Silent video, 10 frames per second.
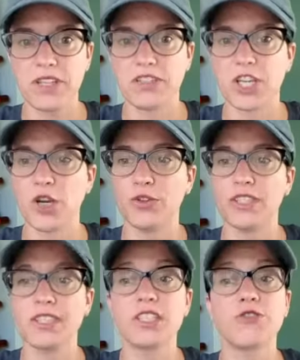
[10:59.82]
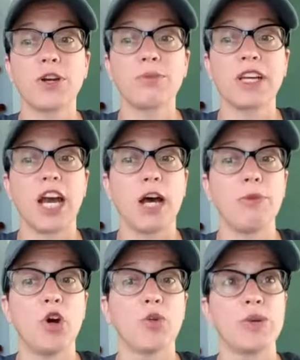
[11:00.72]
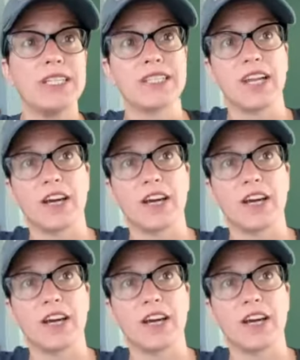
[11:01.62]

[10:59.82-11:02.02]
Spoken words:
So this is from the gum or resin